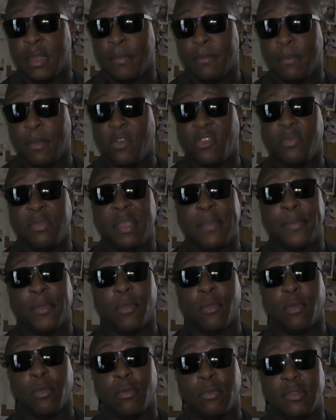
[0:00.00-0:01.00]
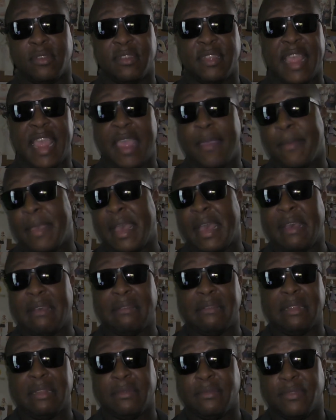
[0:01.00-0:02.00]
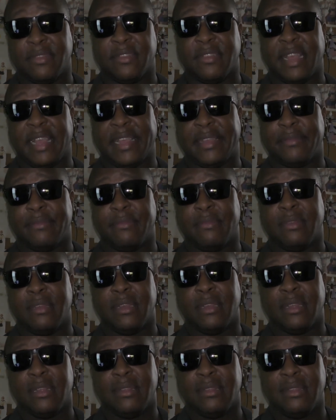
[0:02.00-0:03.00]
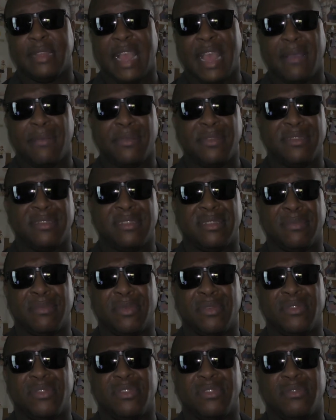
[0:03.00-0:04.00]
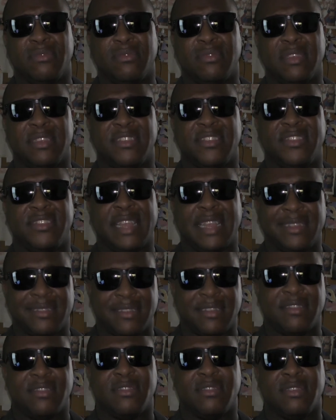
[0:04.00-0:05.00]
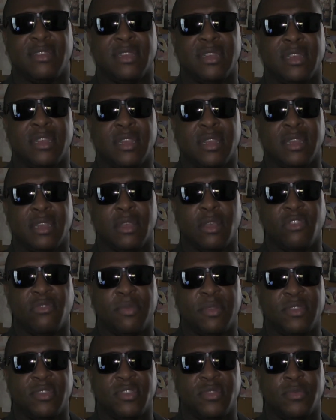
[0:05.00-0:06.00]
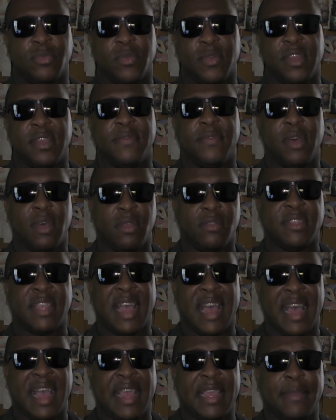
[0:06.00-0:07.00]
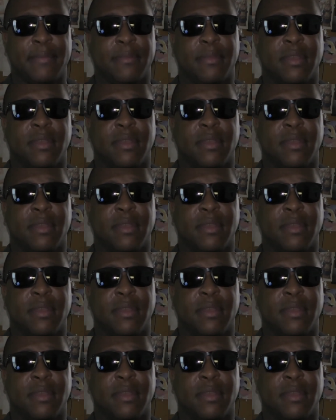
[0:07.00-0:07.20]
Most people came out and was like, that was the most sexist Ghostbusters movie of all time.